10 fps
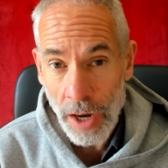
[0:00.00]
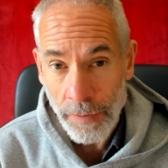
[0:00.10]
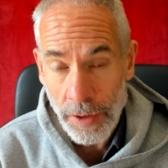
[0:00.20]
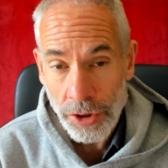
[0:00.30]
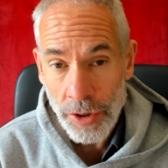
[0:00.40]
of
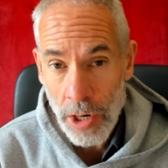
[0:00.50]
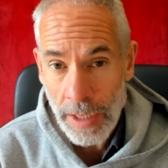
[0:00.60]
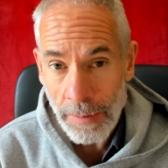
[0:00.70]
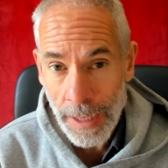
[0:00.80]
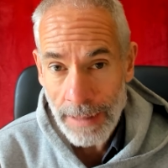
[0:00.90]

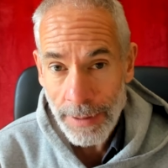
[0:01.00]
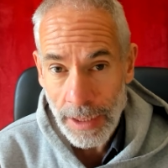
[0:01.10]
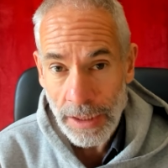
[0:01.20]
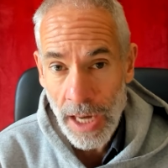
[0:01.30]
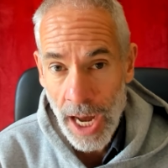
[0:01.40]
controlling people
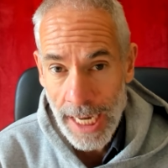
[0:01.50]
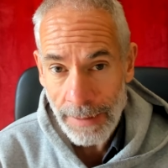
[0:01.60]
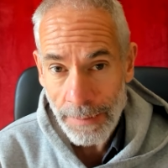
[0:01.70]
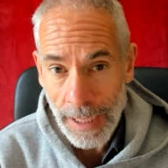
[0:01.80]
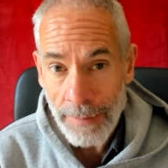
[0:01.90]
and
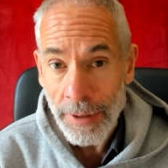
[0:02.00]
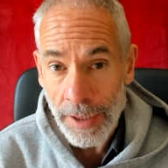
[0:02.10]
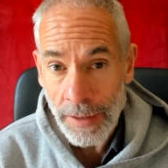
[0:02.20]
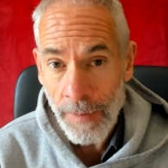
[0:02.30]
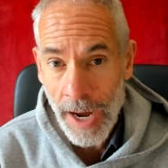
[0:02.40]
guiding people
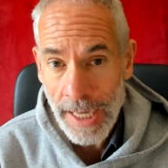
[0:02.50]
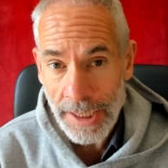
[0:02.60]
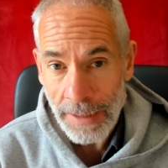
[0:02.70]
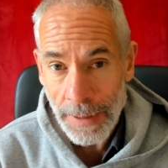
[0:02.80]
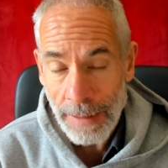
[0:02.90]
and
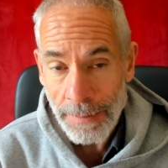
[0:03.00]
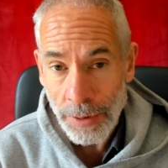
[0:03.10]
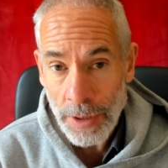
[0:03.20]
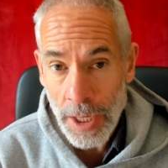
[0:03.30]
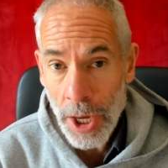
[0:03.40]
advising
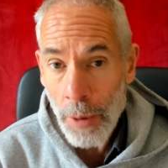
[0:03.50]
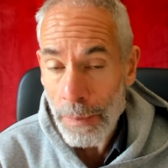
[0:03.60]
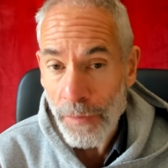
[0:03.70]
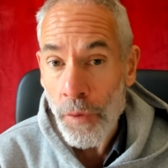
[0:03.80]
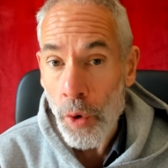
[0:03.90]
people
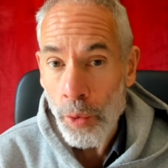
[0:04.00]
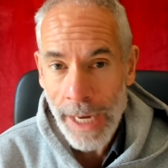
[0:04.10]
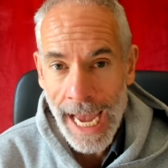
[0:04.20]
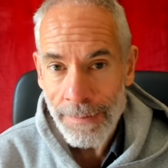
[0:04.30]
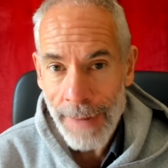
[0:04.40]
before
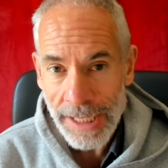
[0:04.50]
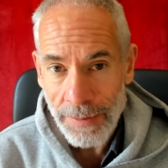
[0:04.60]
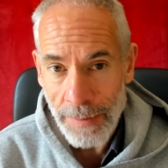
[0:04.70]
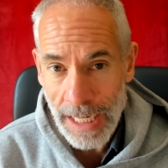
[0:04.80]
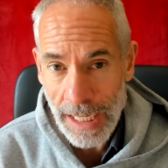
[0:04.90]
we had mass
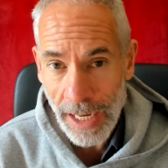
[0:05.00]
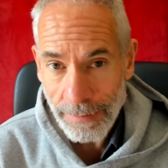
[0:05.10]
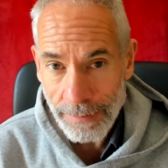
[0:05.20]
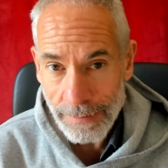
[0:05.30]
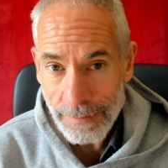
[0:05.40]
media.
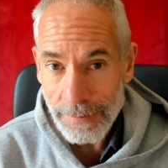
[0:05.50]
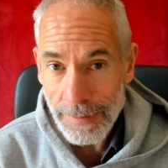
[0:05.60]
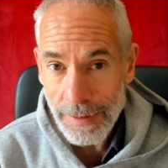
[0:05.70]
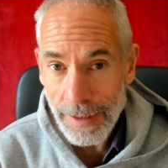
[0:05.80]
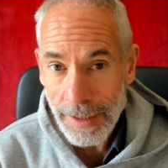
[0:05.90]

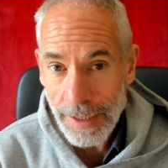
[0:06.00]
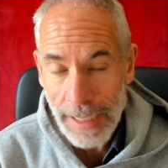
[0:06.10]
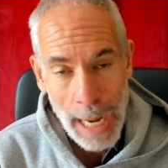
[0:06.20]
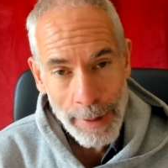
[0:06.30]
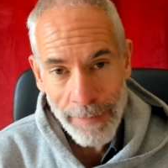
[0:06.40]

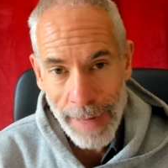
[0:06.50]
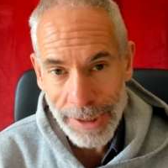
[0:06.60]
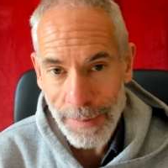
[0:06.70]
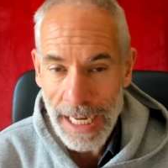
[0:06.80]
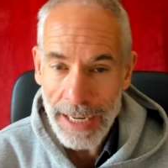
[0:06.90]
Now we have
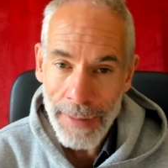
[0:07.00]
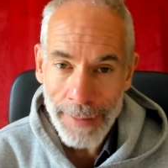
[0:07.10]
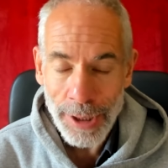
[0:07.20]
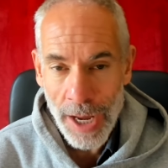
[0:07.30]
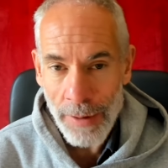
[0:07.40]
mass media,
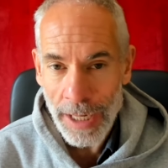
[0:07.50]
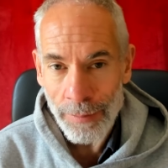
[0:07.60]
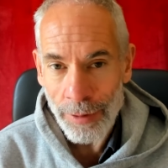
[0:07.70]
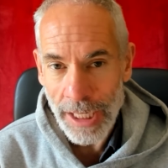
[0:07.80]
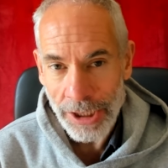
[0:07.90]
maybe you don't
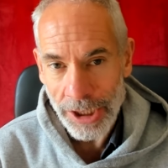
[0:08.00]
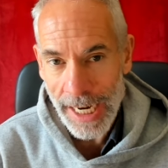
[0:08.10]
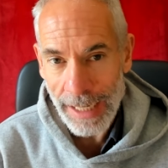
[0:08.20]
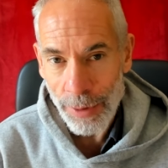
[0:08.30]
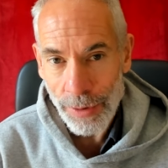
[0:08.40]
need religion
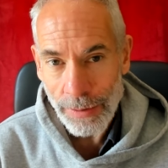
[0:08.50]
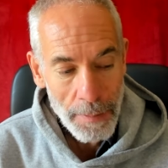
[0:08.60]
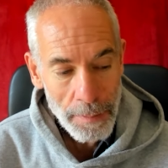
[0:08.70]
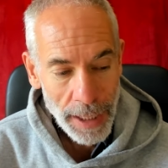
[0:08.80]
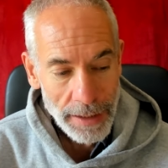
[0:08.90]
anymore.
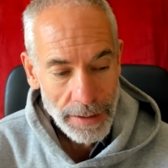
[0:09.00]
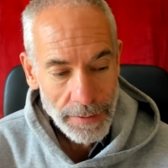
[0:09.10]
But